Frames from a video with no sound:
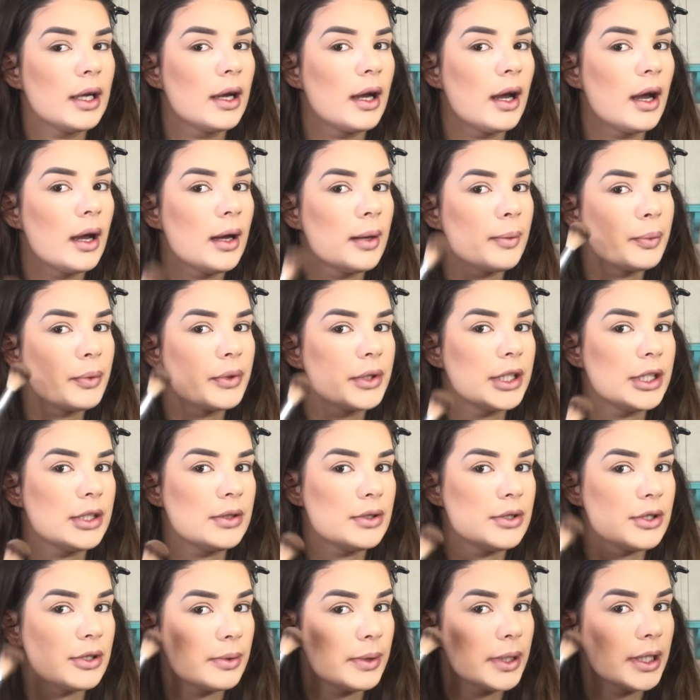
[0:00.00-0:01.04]
of up when you
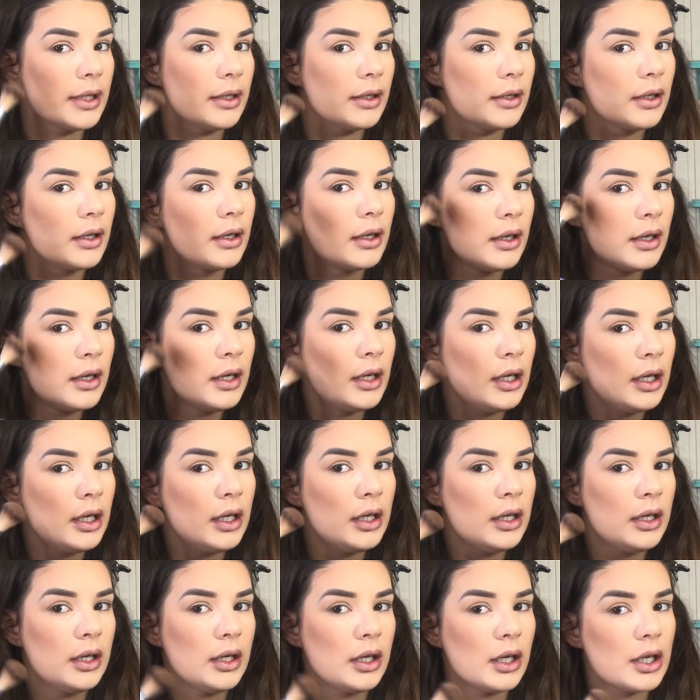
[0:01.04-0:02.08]
do it,
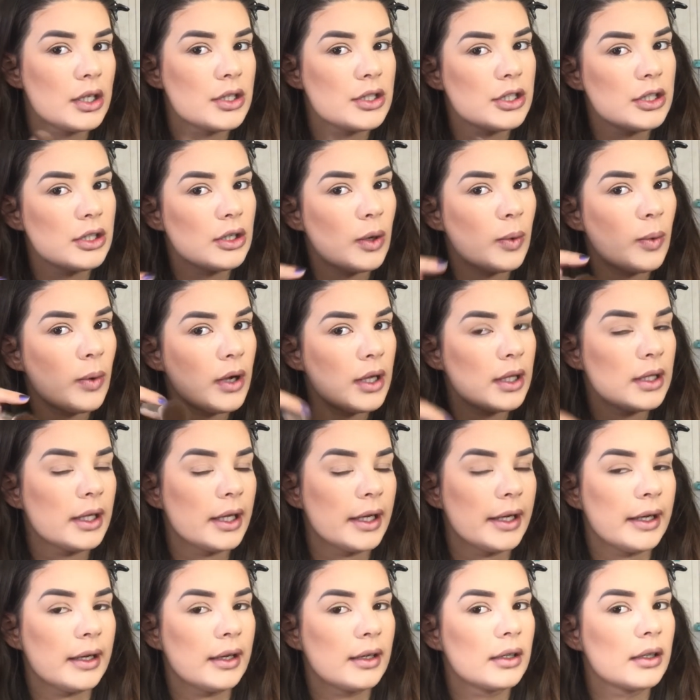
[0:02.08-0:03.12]
because you don't want
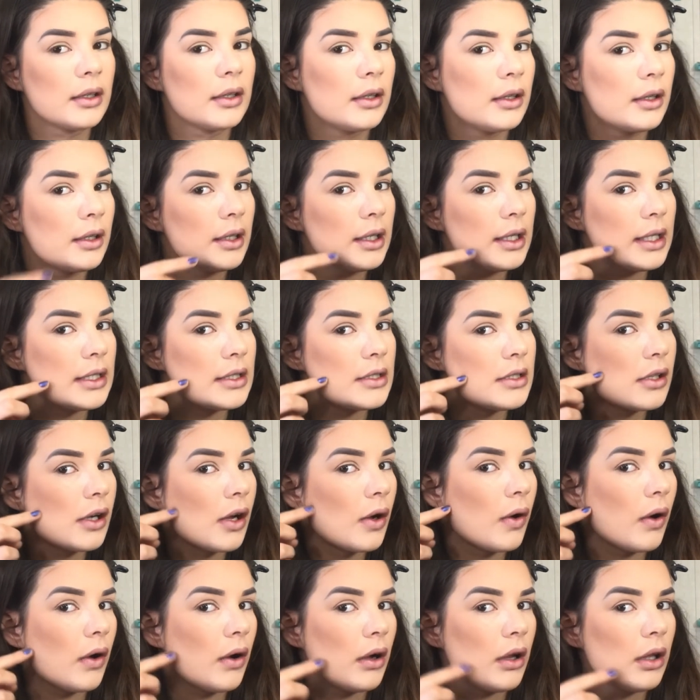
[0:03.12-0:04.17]
like it to
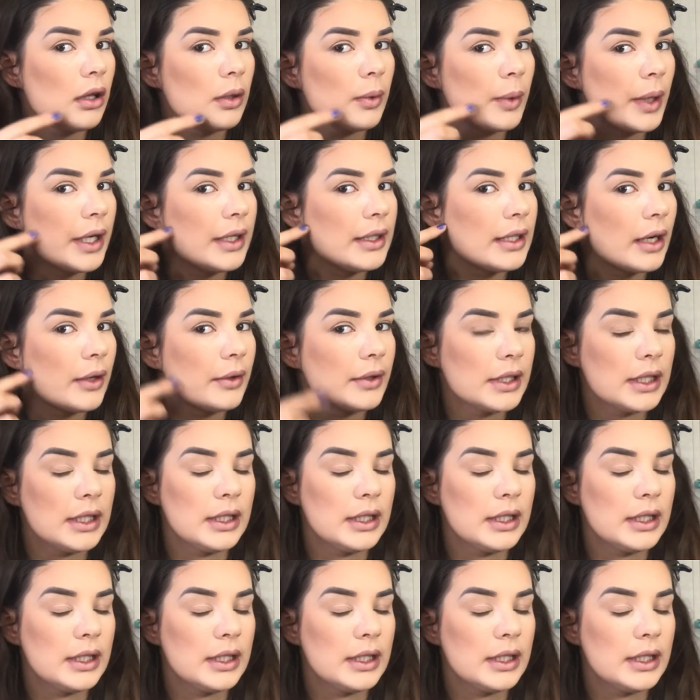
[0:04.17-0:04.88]
go all the way down